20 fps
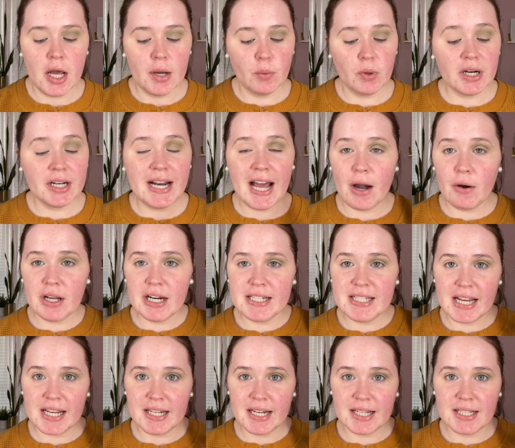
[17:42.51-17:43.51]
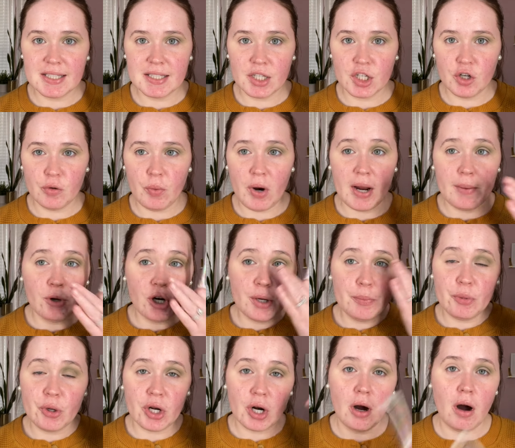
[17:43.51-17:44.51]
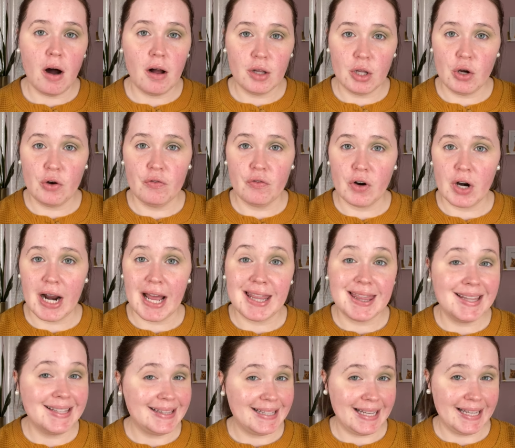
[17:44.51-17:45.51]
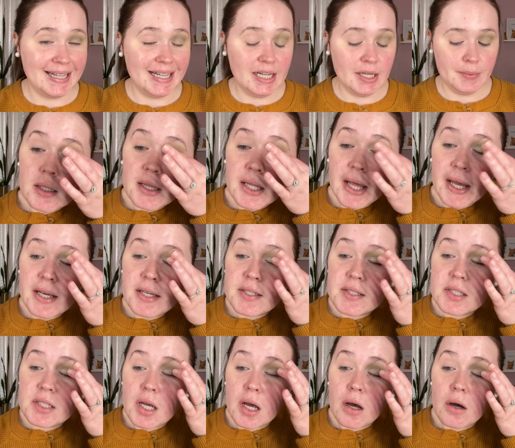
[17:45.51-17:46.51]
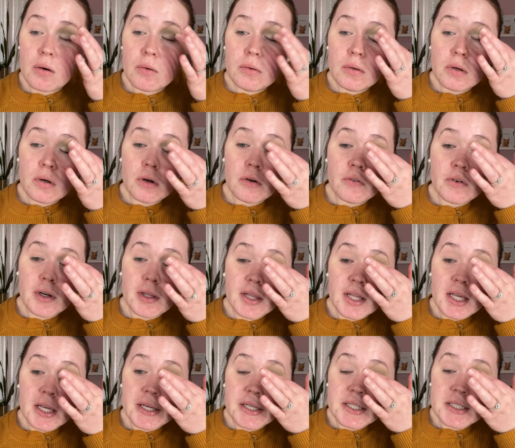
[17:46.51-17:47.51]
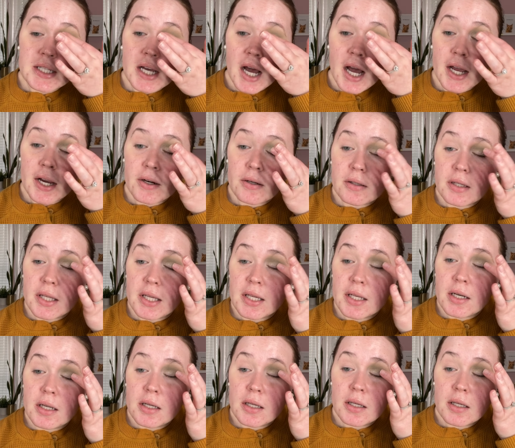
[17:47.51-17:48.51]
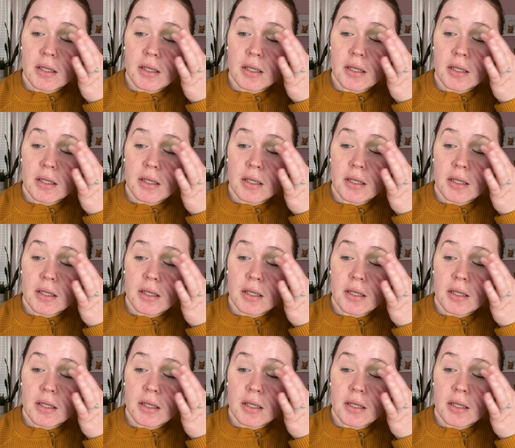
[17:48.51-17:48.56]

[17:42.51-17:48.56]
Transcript: We're now gonna take NYX Glitter Primer and put it all over the lid, like so, over the entire lid.